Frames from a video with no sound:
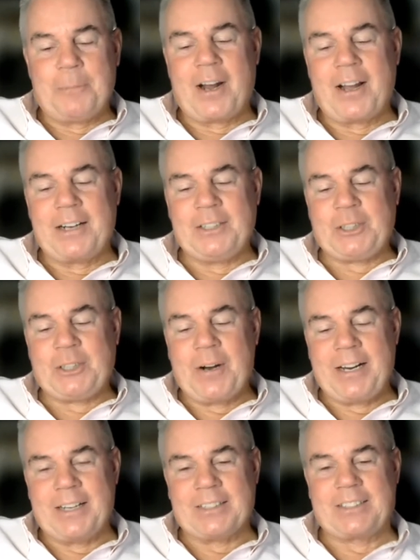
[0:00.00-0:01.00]
on and
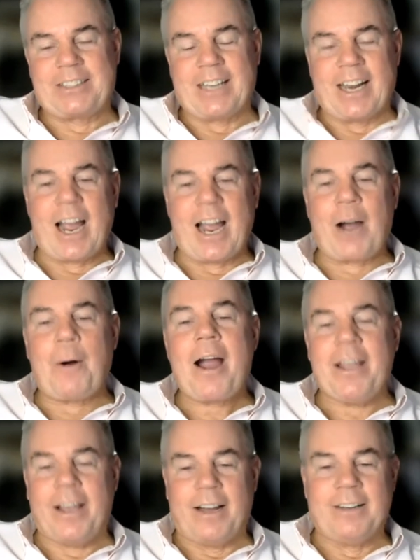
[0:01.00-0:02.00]
joining us today. How are you?